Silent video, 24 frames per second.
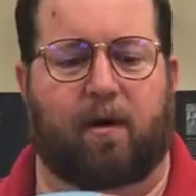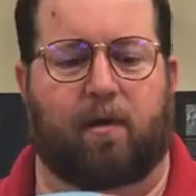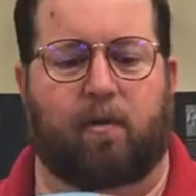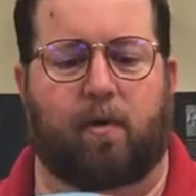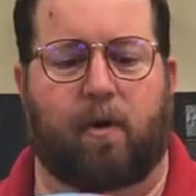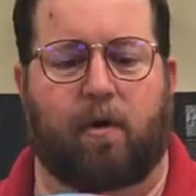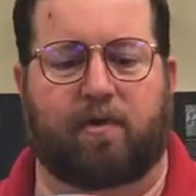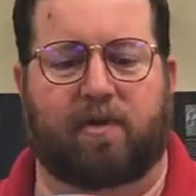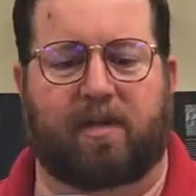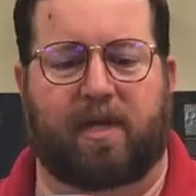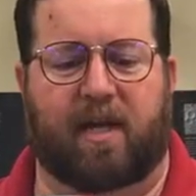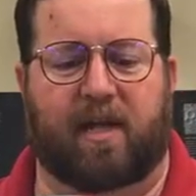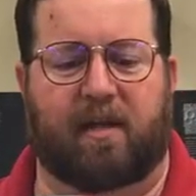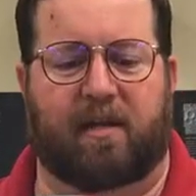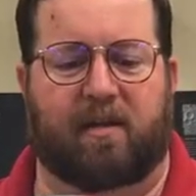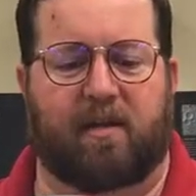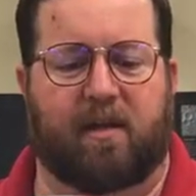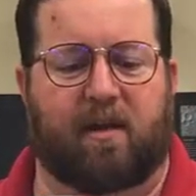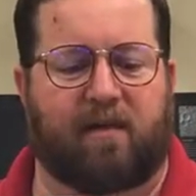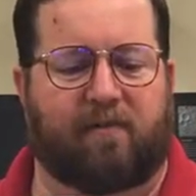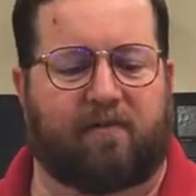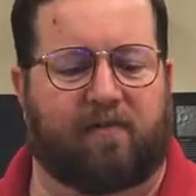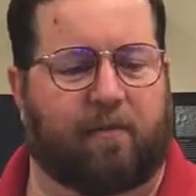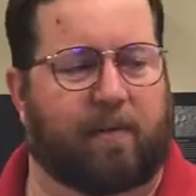to
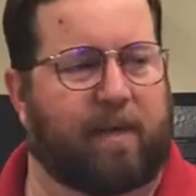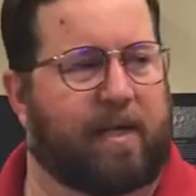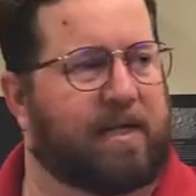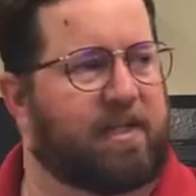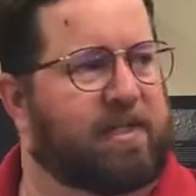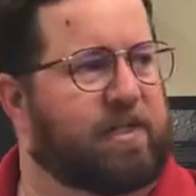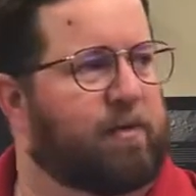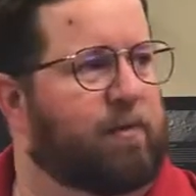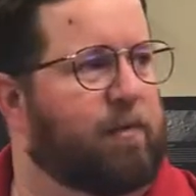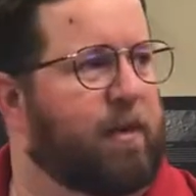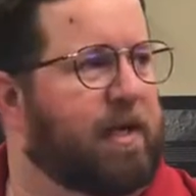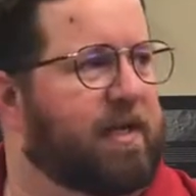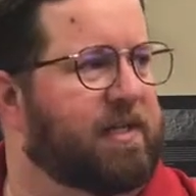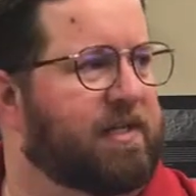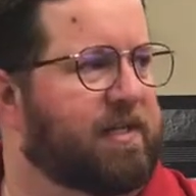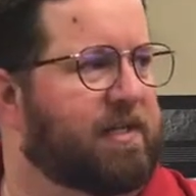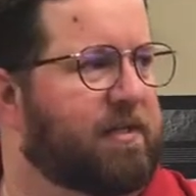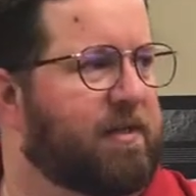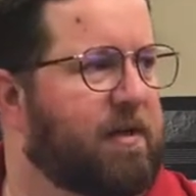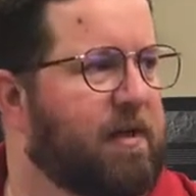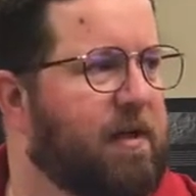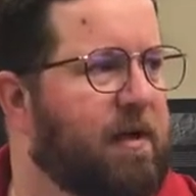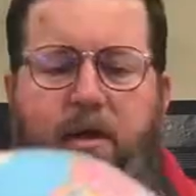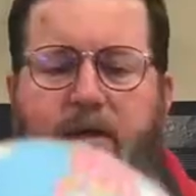rotate from east to west.